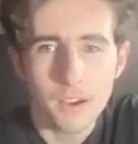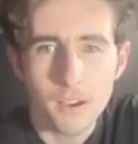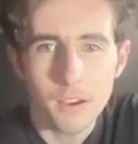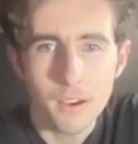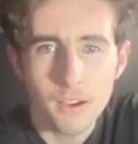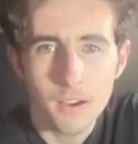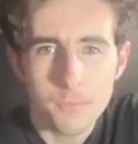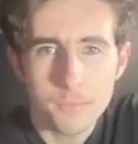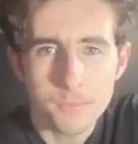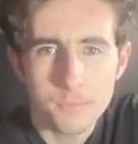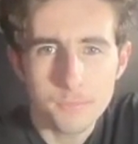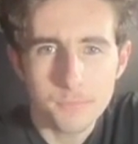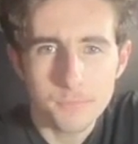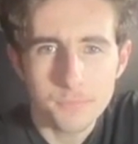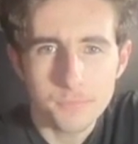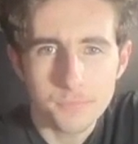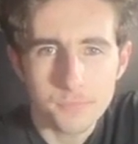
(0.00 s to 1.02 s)

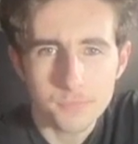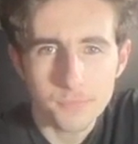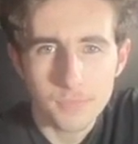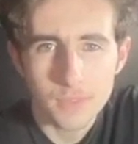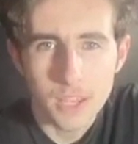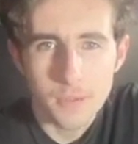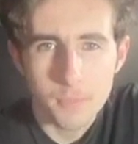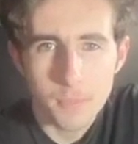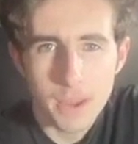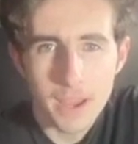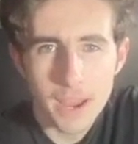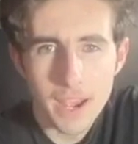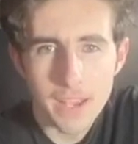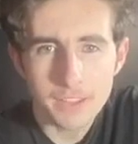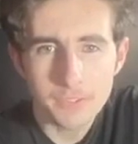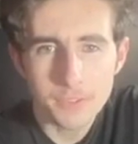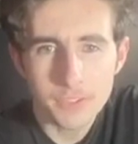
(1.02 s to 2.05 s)
Um, may
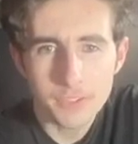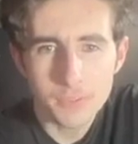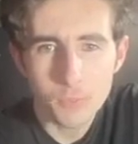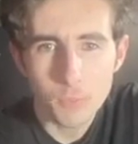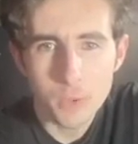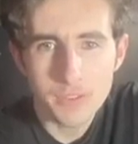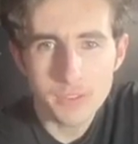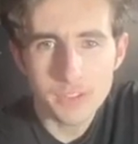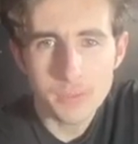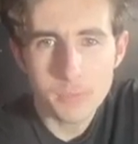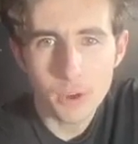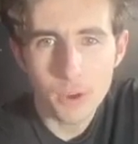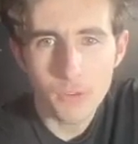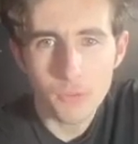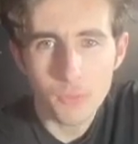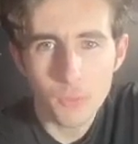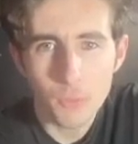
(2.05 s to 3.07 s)
I ask for some wisdom
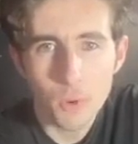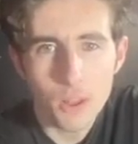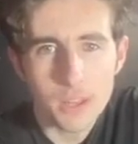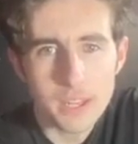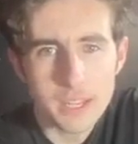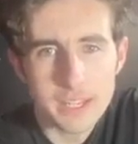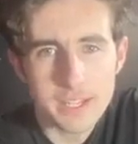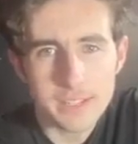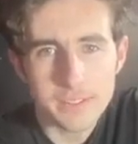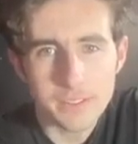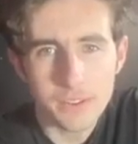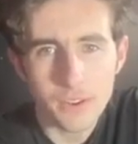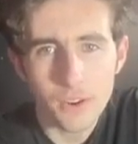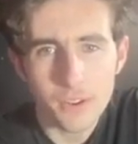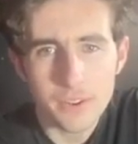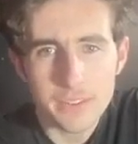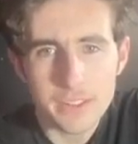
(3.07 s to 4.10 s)
of Wally's
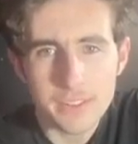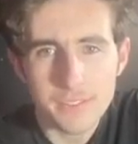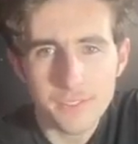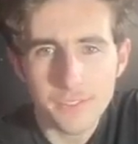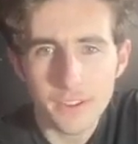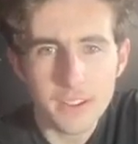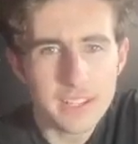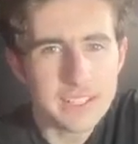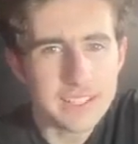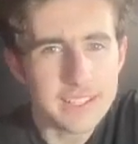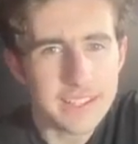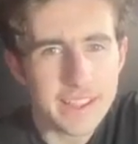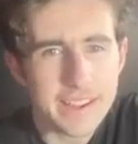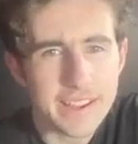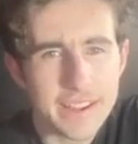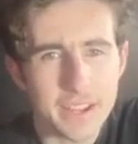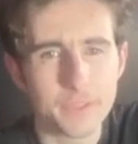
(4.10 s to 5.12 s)
on this fine
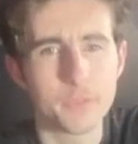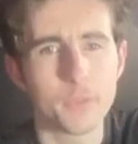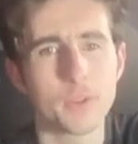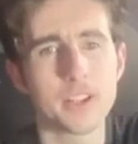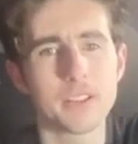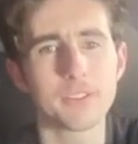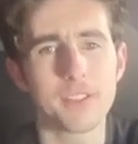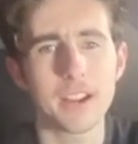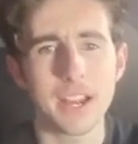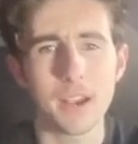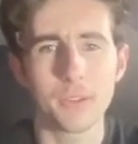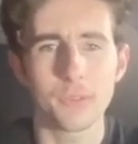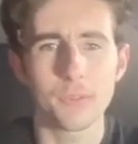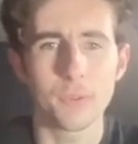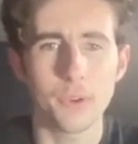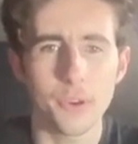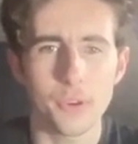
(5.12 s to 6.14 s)
day? A voice rang
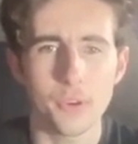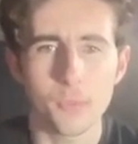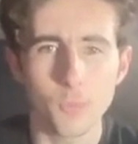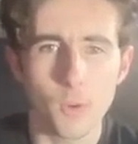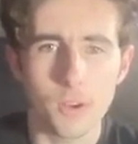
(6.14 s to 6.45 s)
out through home.